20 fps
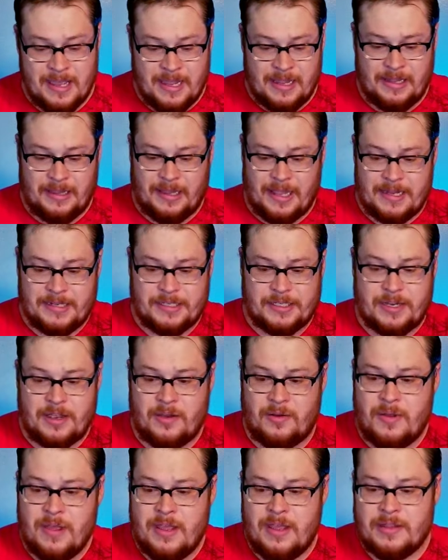Let's
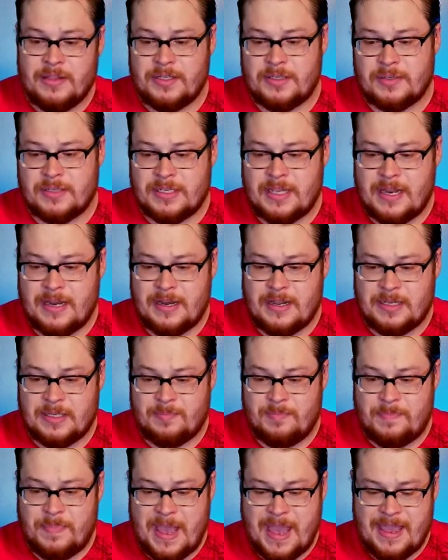go. This one's got a nice
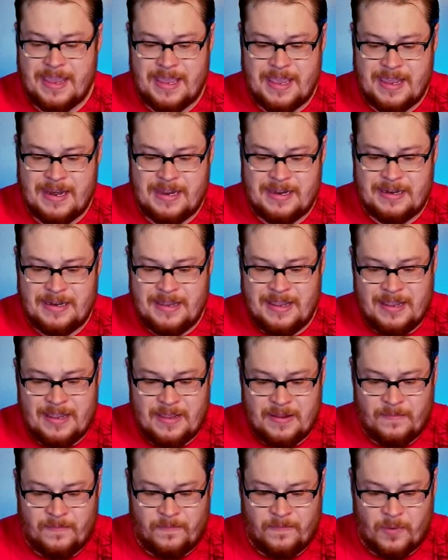baggie in it
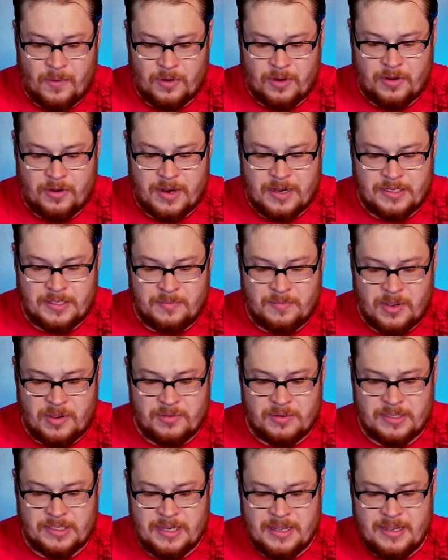and four crazy
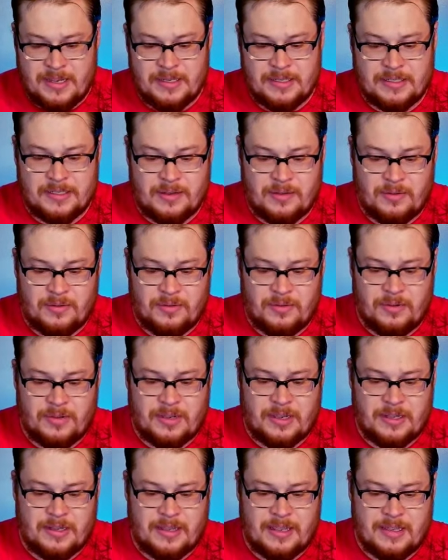bones. So
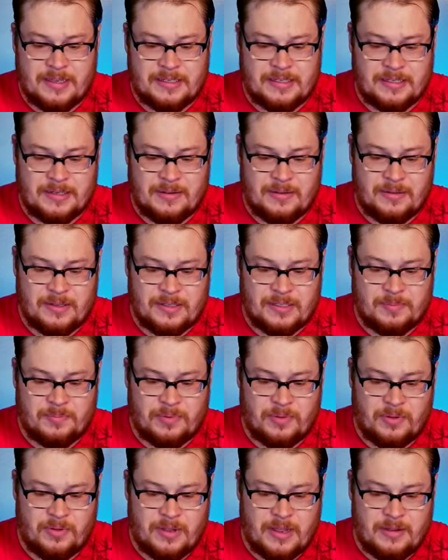look at this. Oh, let's
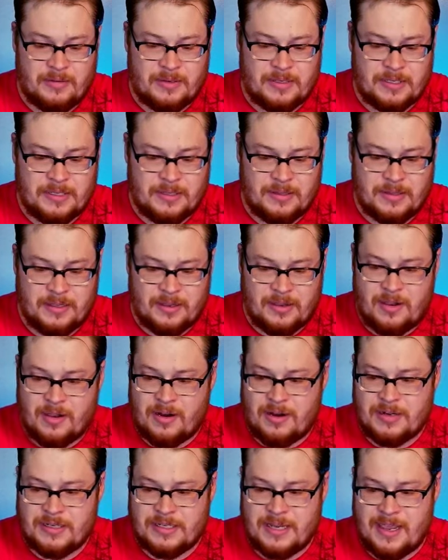pull out the
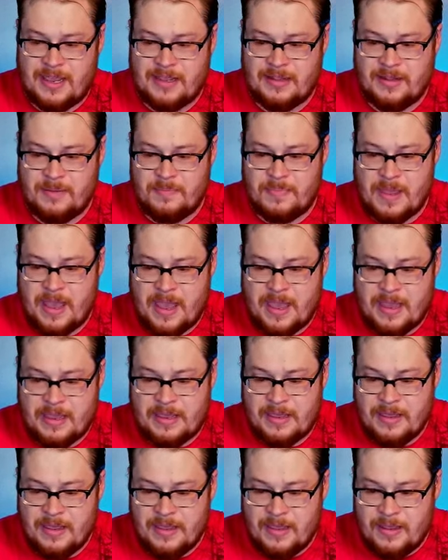cards and the
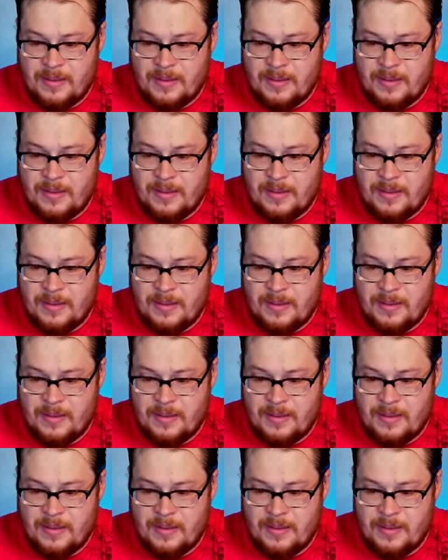bag.